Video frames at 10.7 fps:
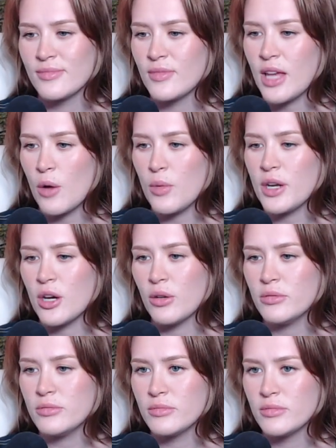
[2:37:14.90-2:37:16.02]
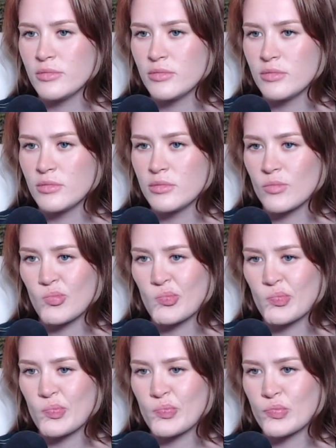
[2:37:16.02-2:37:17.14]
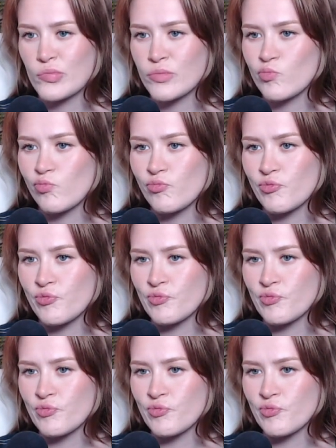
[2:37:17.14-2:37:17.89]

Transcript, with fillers: Yeah, we know. Gotta run, hun.